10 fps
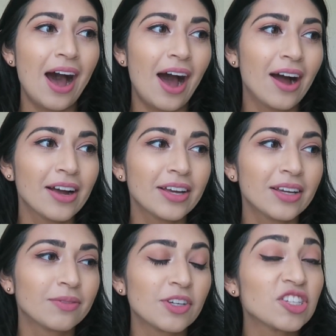I
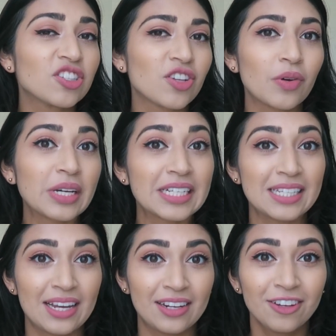am just so
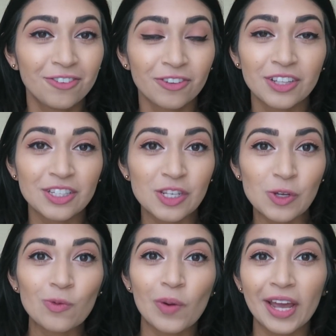excited for this
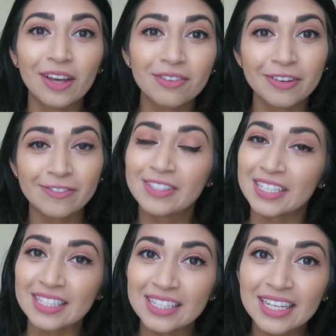new wave of
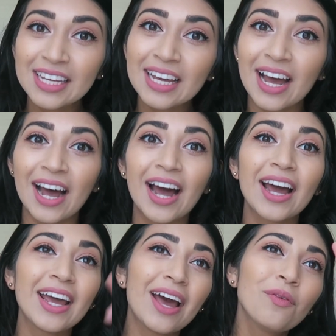Disney. I
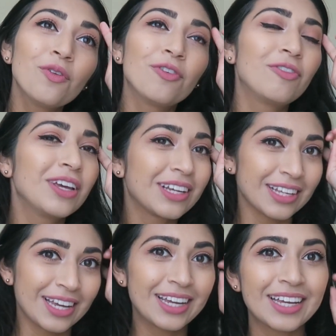have a
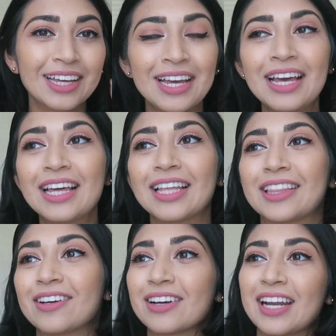feeling that
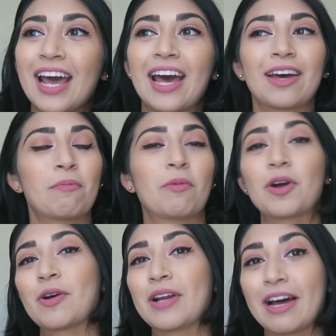they're gonna add
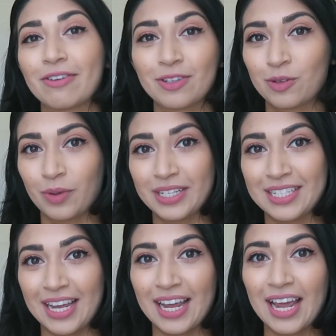pronouns one
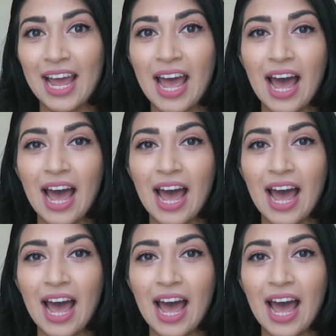day.